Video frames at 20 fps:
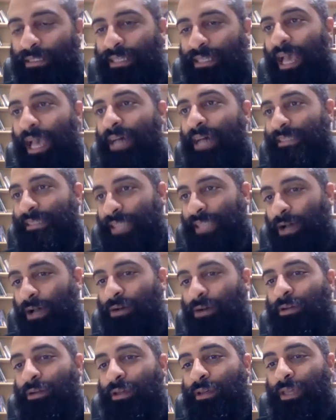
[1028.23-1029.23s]
cast
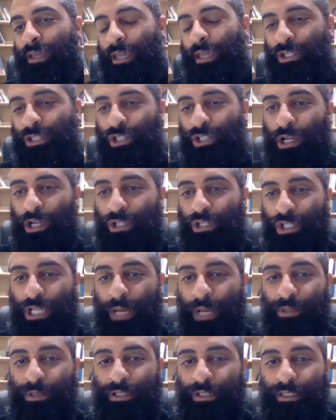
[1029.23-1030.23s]
out in John
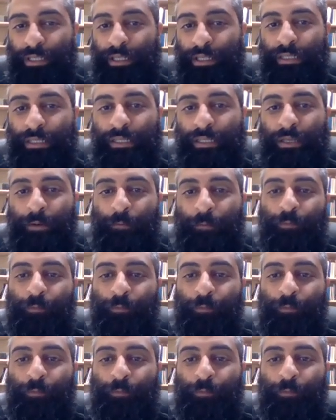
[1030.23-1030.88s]
chapter 6.